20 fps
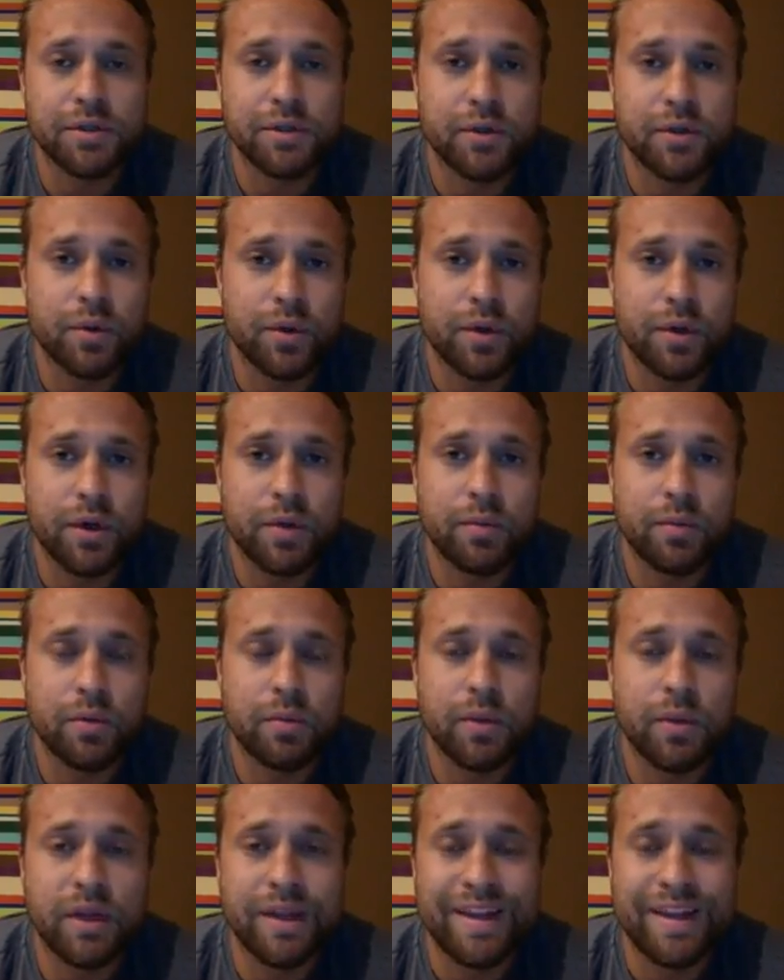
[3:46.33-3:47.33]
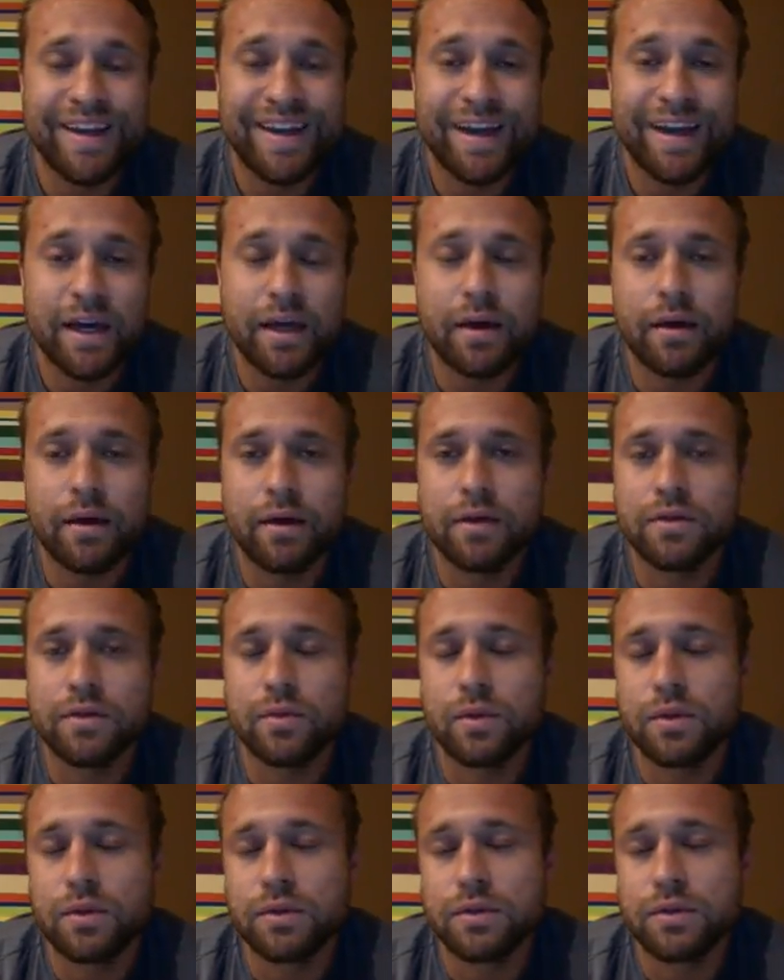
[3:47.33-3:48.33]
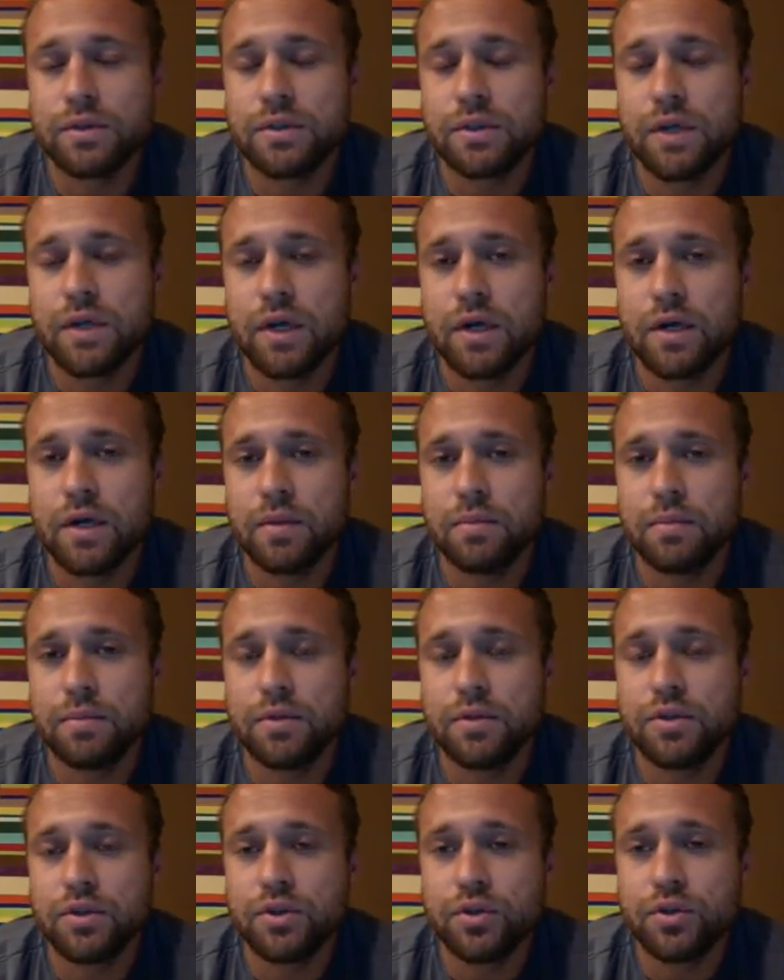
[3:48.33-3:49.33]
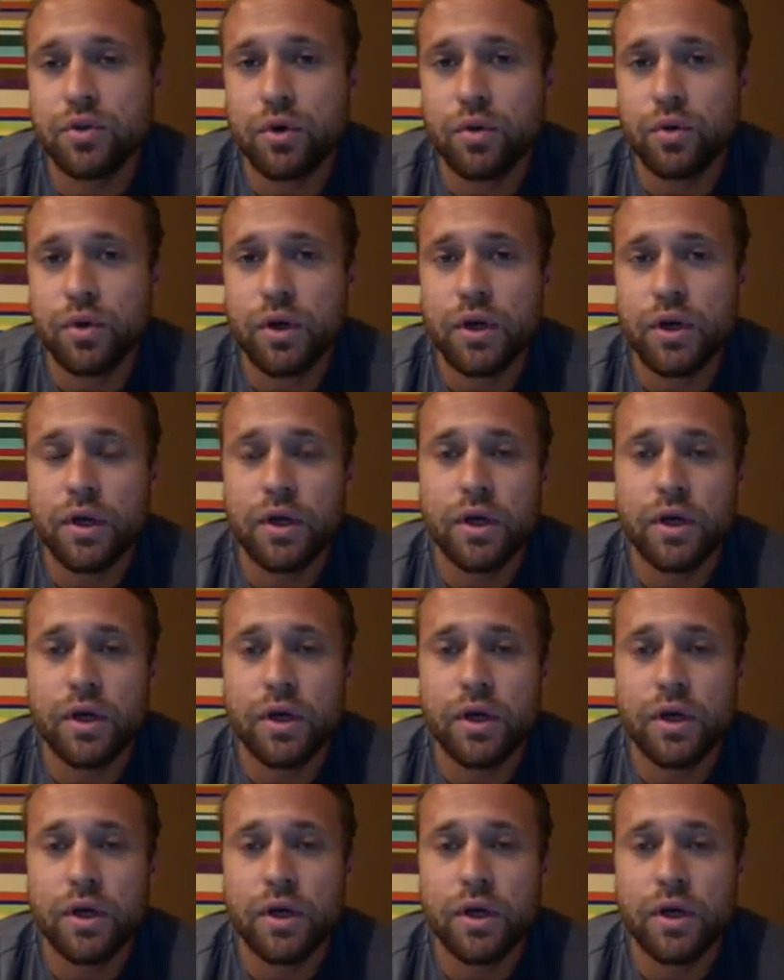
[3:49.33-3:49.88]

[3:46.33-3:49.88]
So we're implementing the kick as well as the stroke,